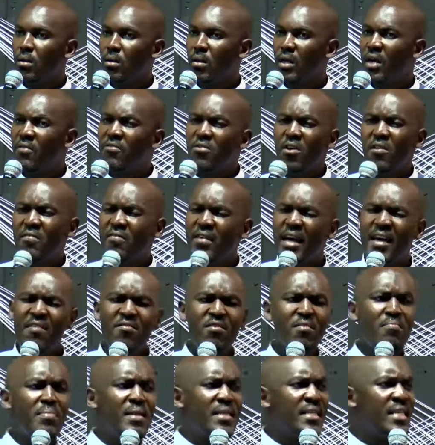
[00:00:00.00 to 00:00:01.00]
If you have
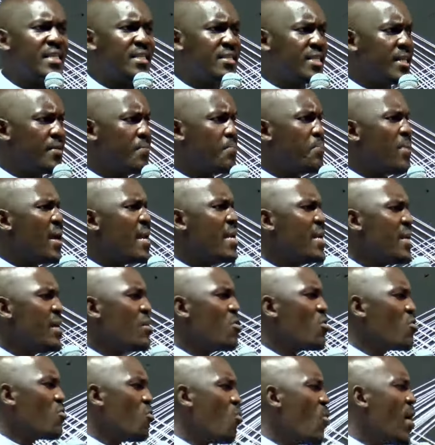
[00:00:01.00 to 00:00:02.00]
ever been depending
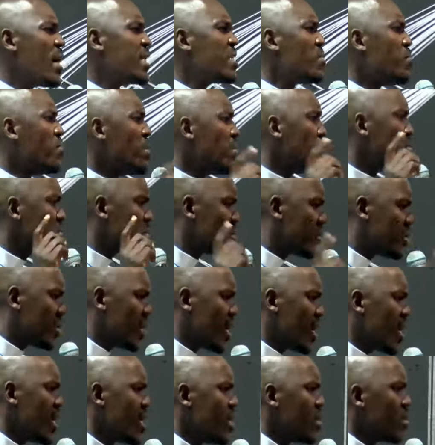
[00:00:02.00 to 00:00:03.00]
on what people
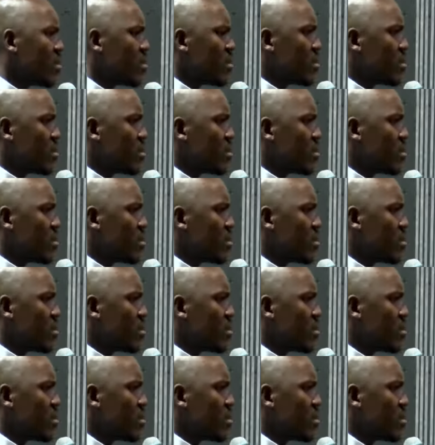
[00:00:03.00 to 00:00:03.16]
say,